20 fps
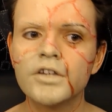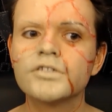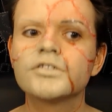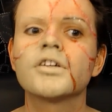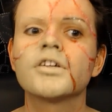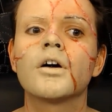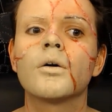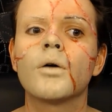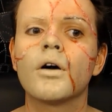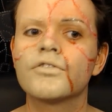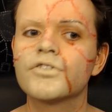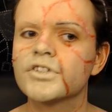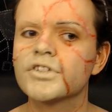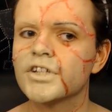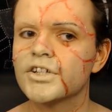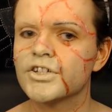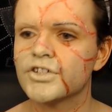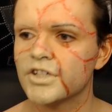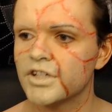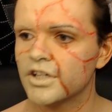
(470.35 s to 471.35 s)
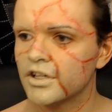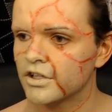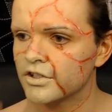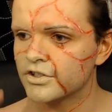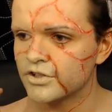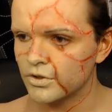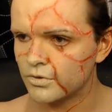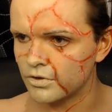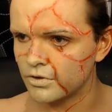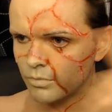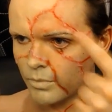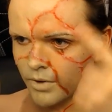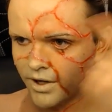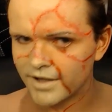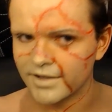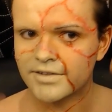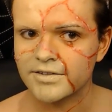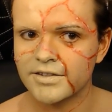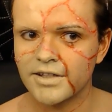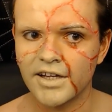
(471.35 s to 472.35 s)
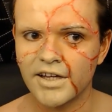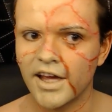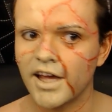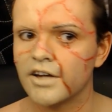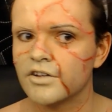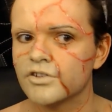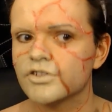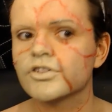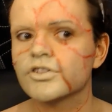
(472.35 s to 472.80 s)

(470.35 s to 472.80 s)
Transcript: So I'm just literally going to do the wax again,